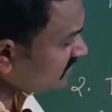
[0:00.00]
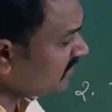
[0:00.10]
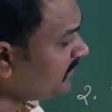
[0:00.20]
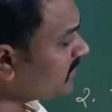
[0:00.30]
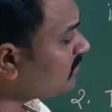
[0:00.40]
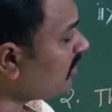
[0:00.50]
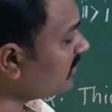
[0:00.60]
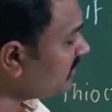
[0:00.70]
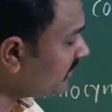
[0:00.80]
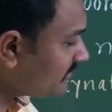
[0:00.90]
if it
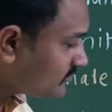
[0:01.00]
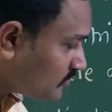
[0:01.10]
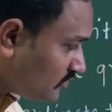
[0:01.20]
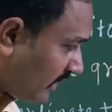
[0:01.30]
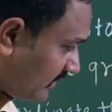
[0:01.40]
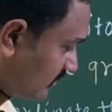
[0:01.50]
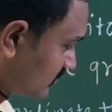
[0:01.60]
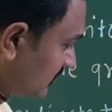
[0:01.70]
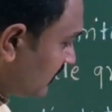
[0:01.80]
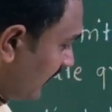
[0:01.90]
coordinates through
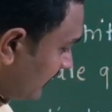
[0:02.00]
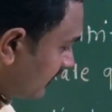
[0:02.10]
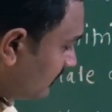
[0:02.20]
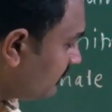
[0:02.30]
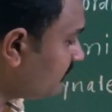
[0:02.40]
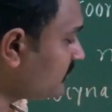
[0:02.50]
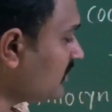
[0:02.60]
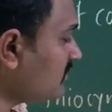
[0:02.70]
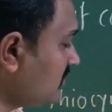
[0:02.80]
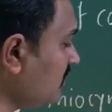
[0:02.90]
nitrogen atom,
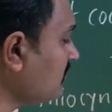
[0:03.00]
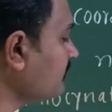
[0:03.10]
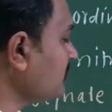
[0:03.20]
then